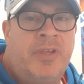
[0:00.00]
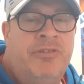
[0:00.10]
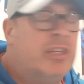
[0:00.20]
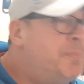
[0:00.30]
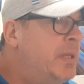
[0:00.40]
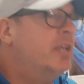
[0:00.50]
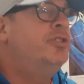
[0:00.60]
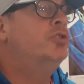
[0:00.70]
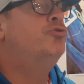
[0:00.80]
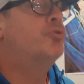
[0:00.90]
Just
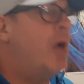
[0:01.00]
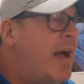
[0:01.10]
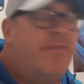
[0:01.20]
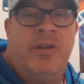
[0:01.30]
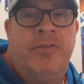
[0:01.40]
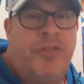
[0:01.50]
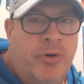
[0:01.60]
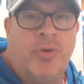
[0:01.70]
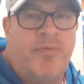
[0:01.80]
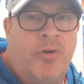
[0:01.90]
because you're drafted
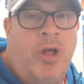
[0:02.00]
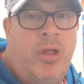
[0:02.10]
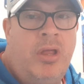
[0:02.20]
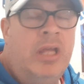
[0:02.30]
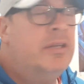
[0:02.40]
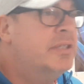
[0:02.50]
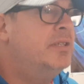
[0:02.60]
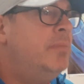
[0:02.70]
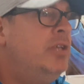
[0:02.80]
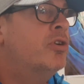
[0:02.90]
third overall
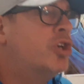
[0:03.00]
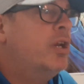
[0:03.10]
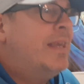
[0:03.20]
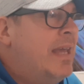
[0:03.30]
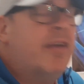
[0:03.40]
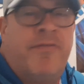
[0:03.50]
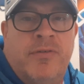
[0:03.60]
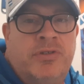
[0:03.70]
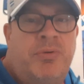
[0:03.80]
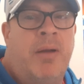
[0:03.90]
doesn't mean you're going to get a
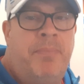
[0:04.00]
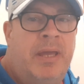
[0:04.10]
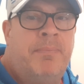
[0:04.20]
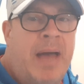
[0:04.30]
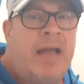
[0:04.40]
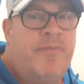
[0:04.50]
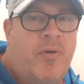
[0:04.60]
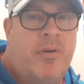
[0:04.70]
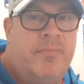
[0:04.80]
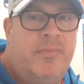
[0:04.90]
first round pick back
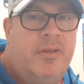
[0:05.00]
for them.